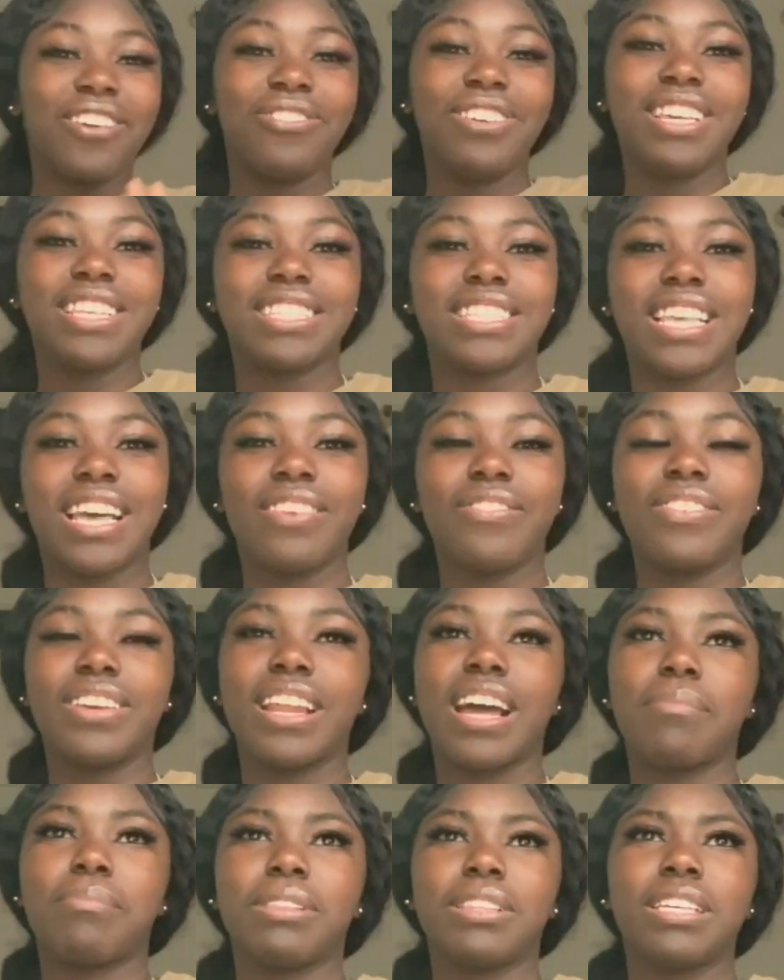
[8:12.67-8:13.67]
week seven,
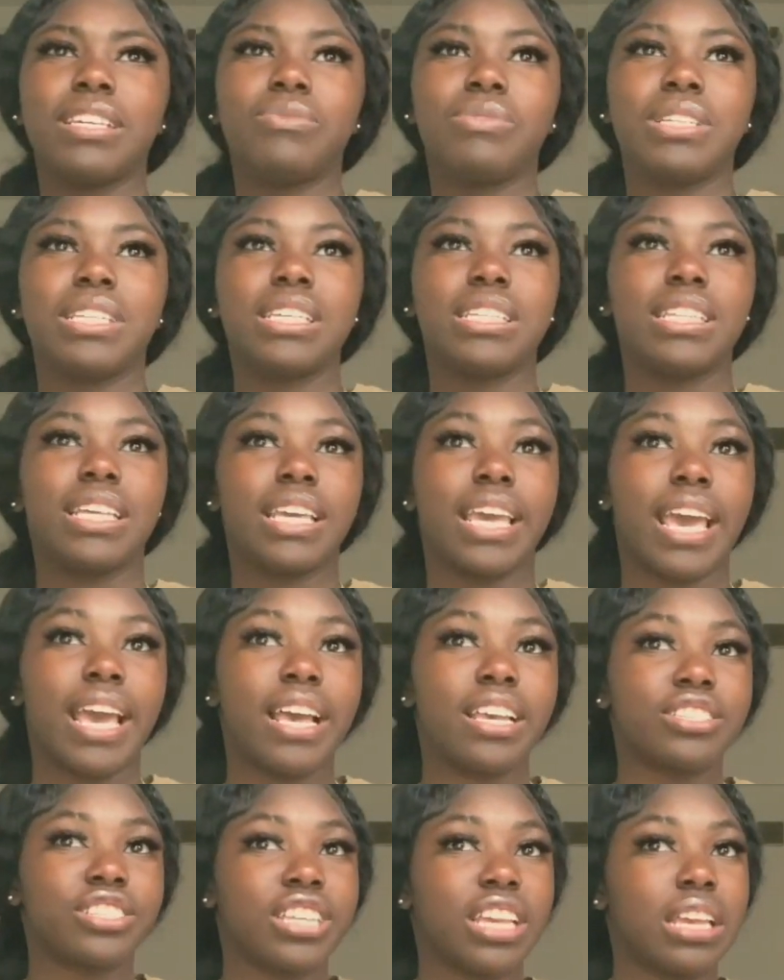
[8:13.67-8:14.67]
I believe we did the
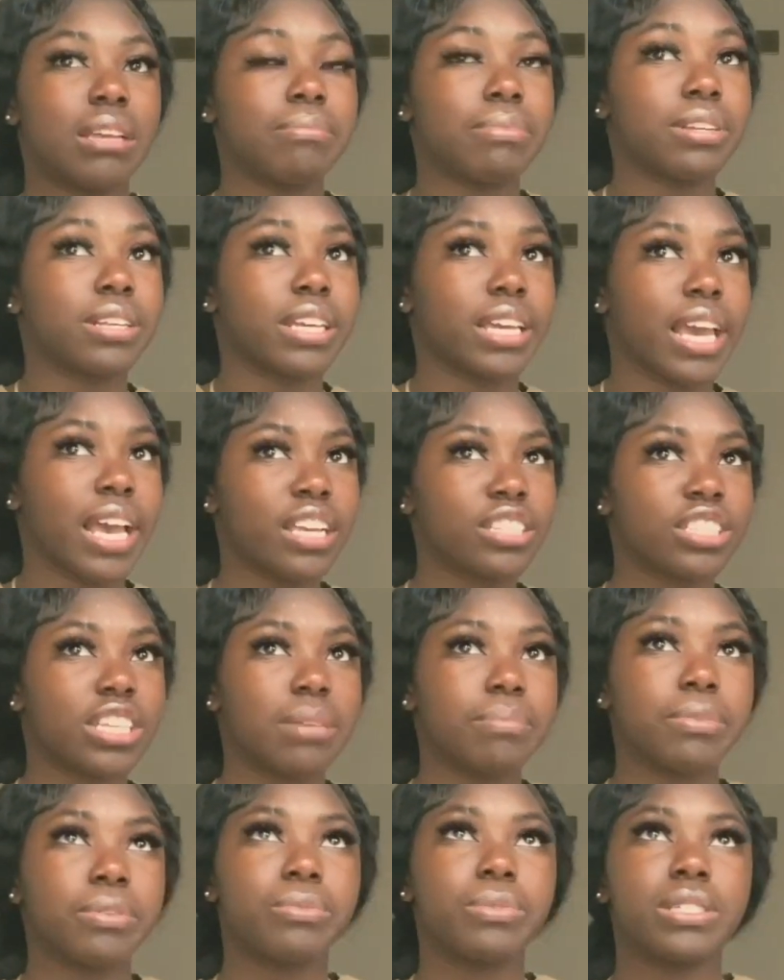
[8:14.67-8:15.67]
gas chamber. The gas
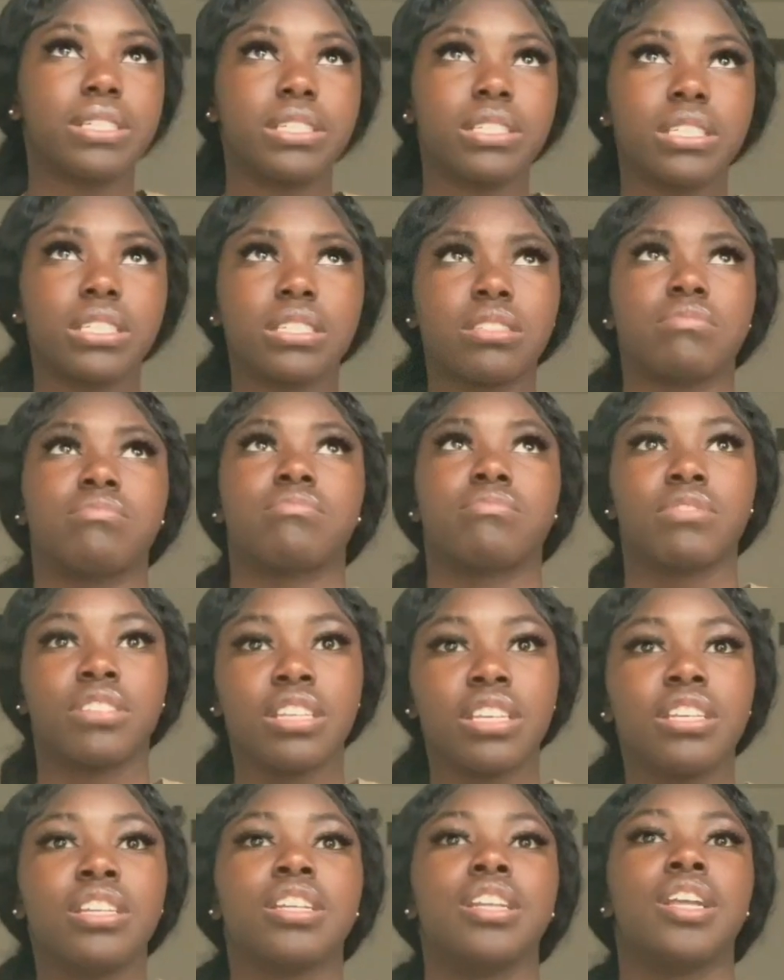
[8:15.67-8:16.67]
chamber was
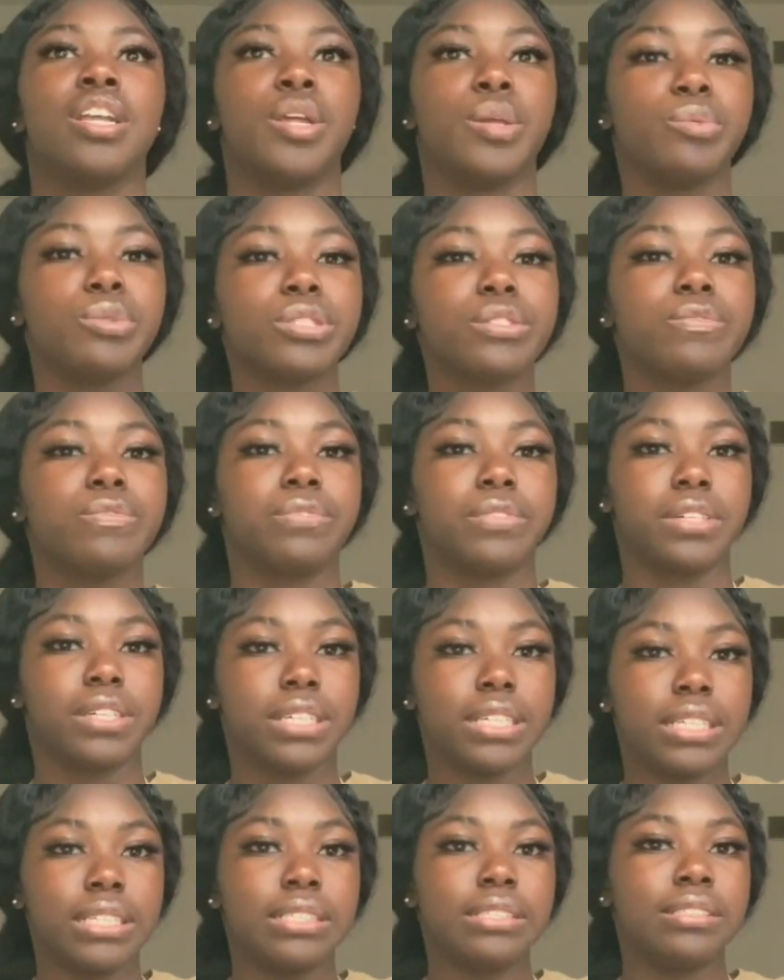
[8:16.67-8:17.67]
was
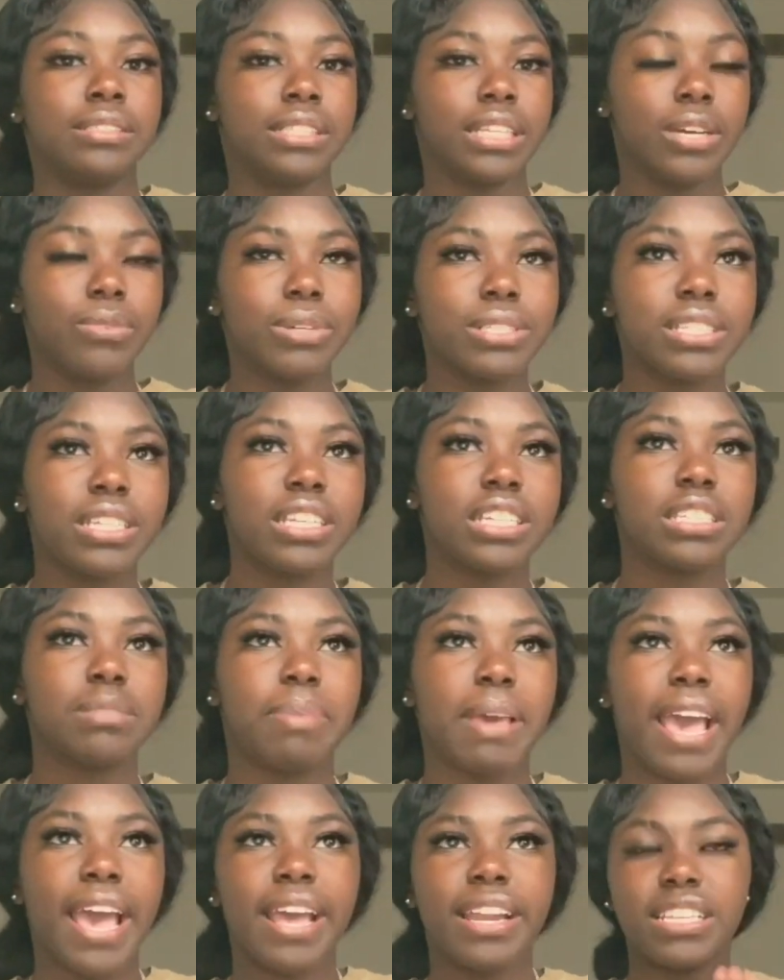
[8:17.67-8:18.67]
fun. It wasn't as
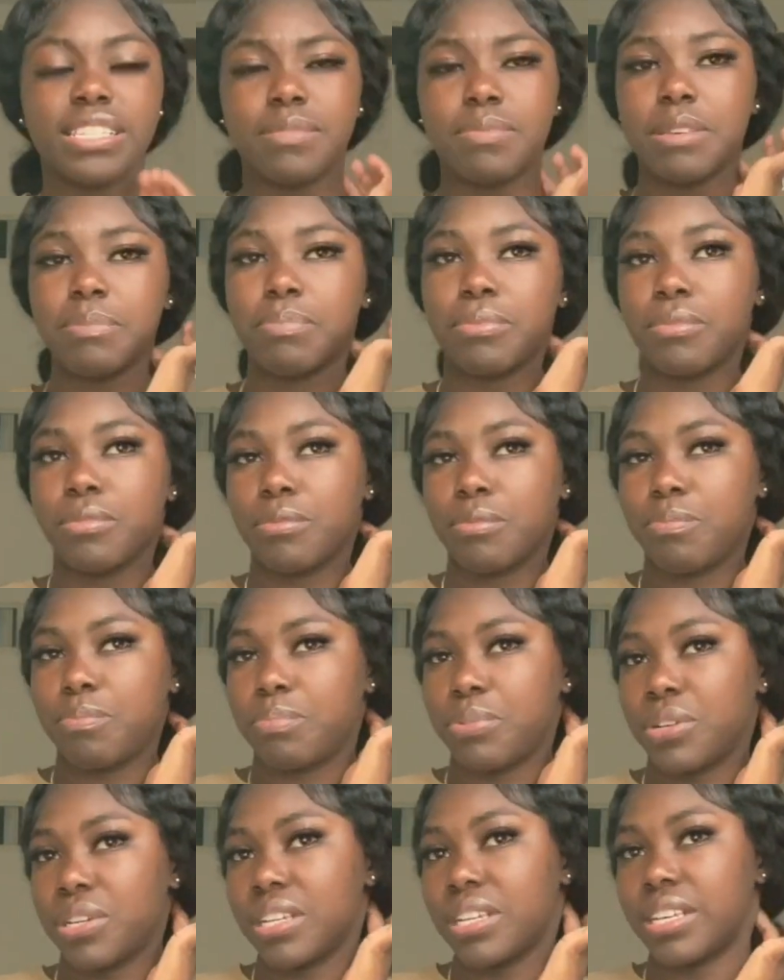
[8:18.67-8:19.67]
bad as people
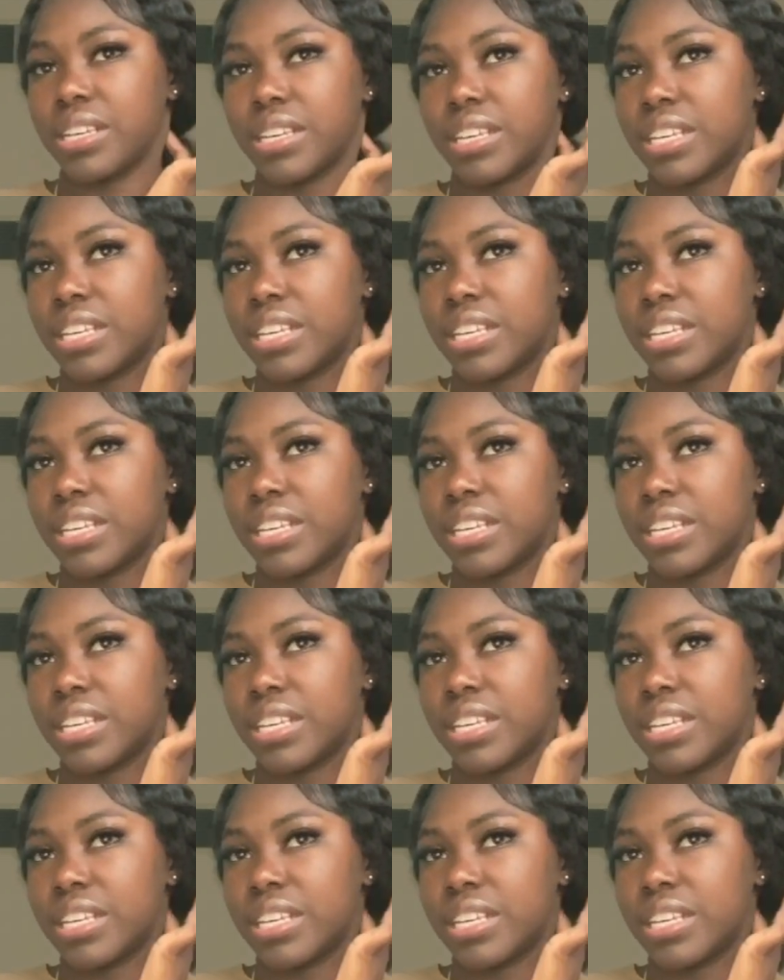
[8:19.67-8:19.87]
put it.